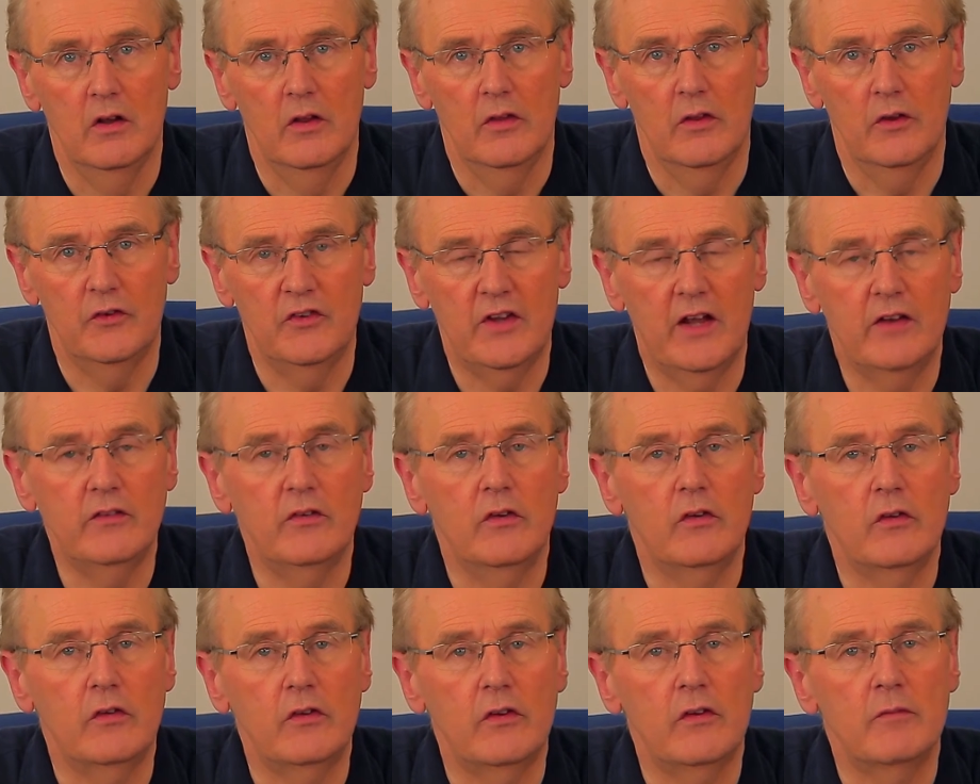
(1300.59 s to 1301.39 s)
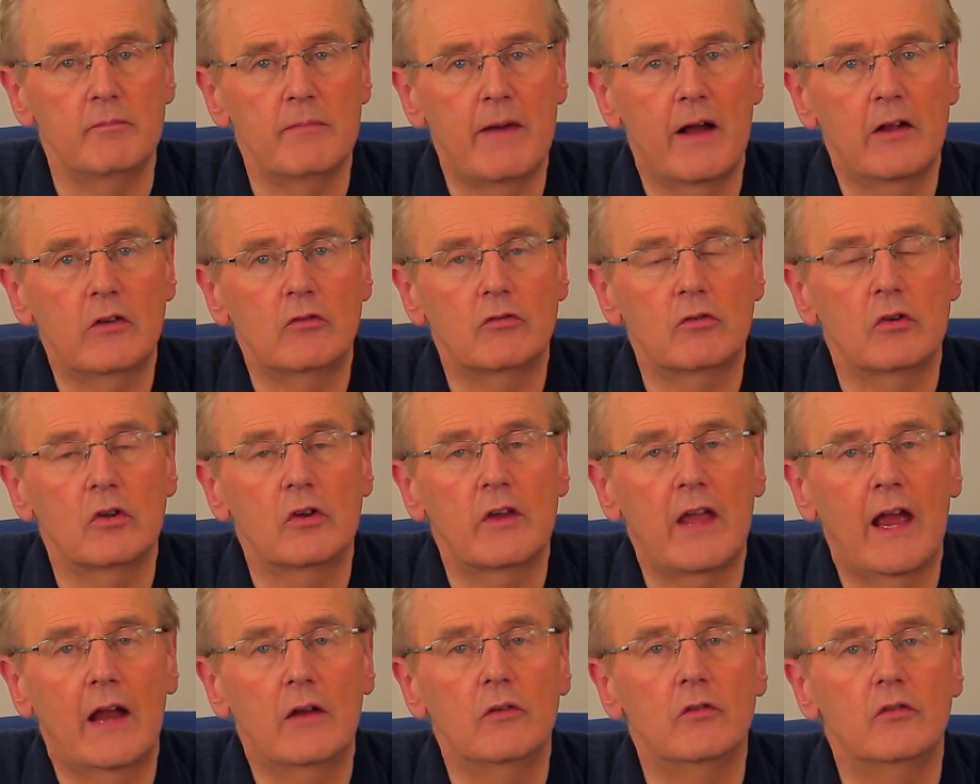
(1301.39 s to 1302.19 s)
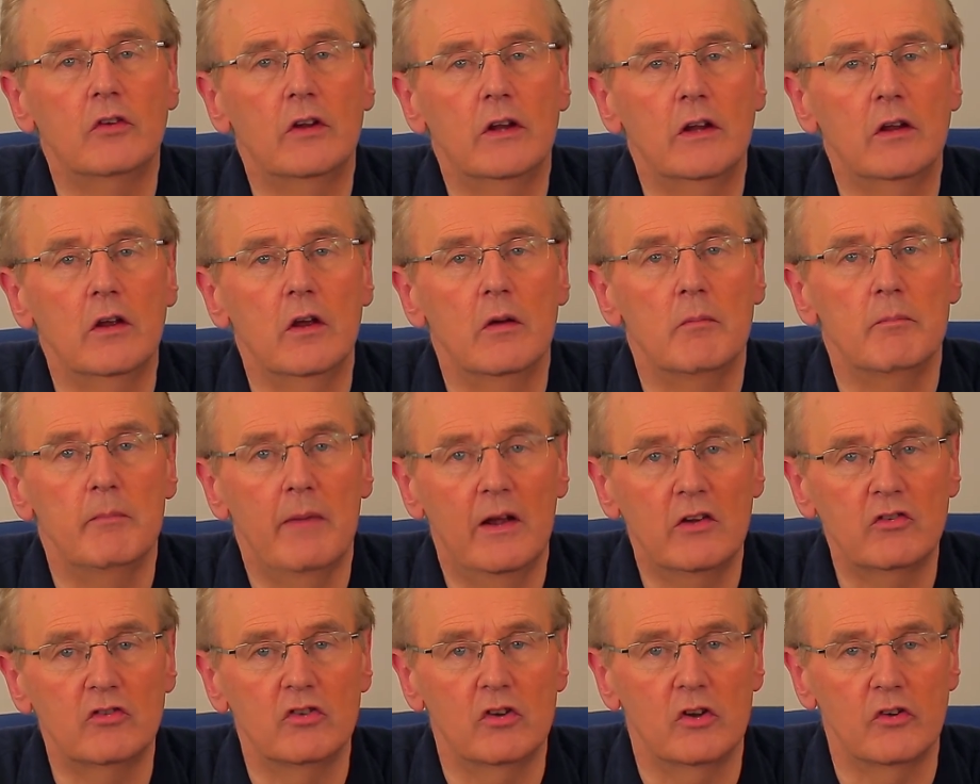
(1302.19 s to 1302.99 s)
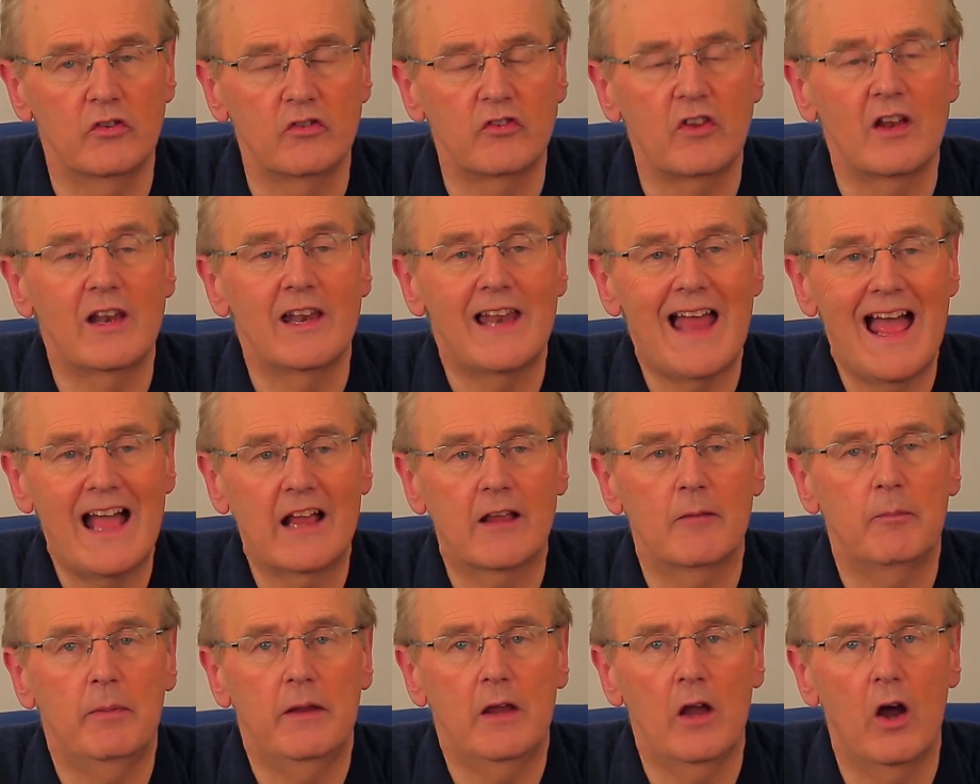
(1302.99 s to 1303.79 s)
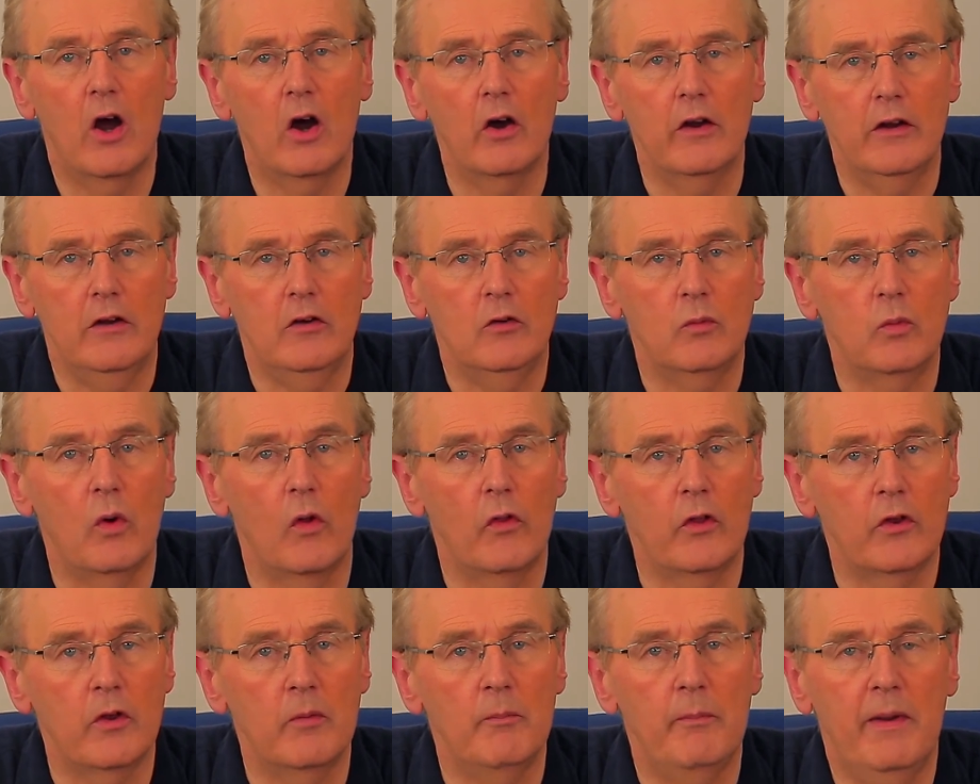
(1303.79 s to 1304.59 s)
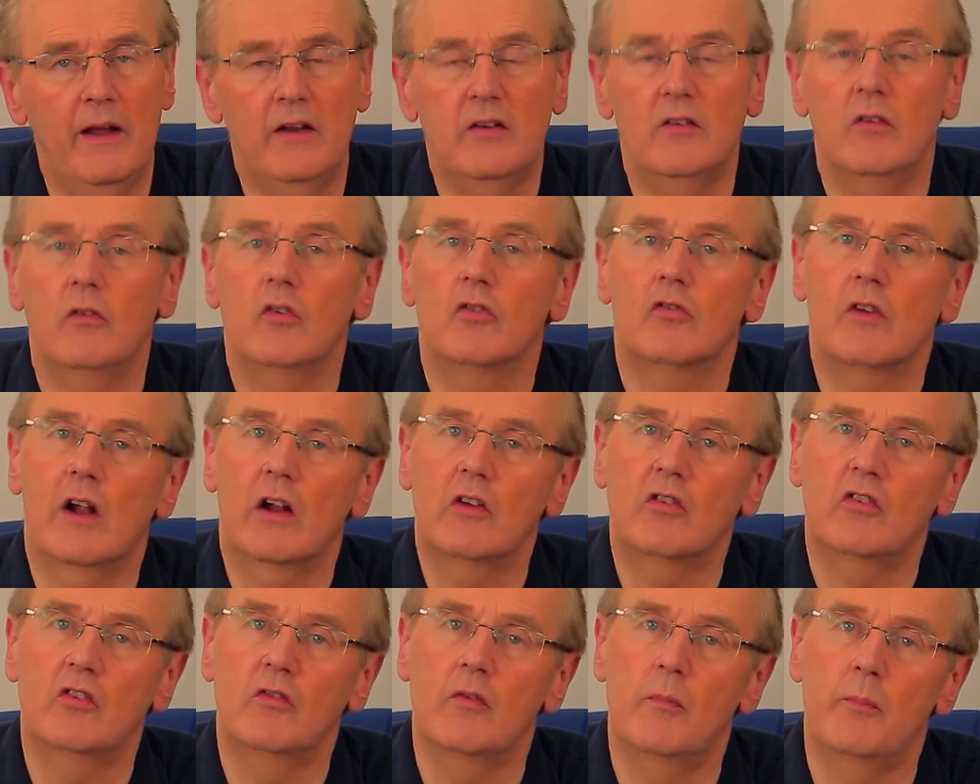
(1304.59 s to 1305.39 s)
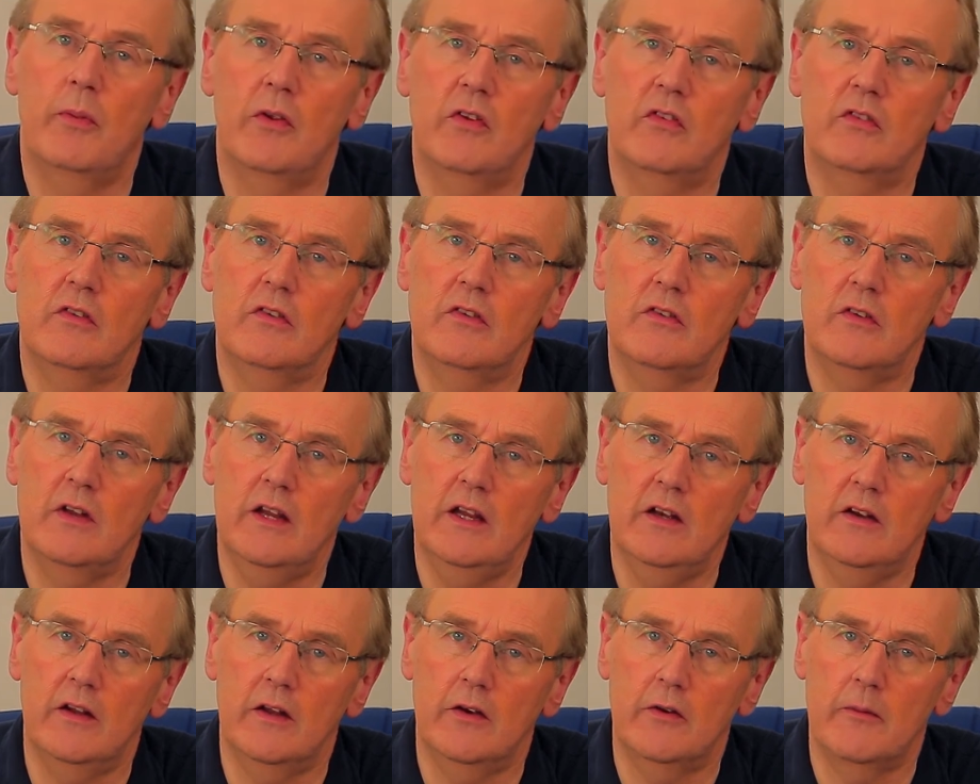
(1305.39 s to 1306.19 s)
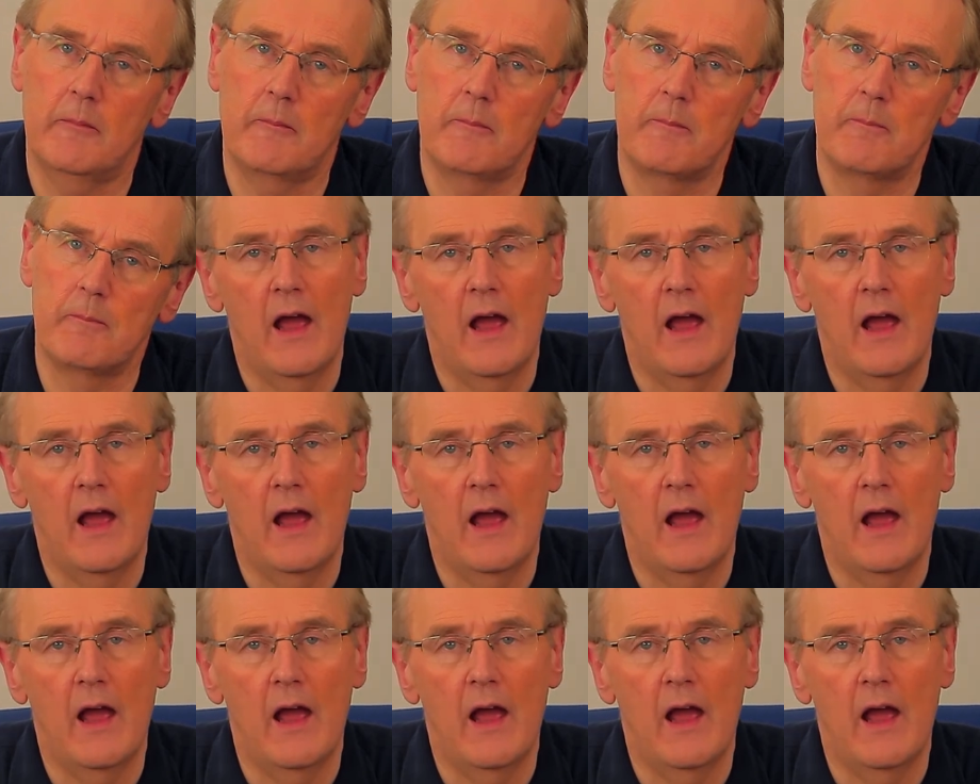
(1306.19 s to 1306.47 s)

the tendency of management accounting measures to lag behind what the competitive strategy of a business needed.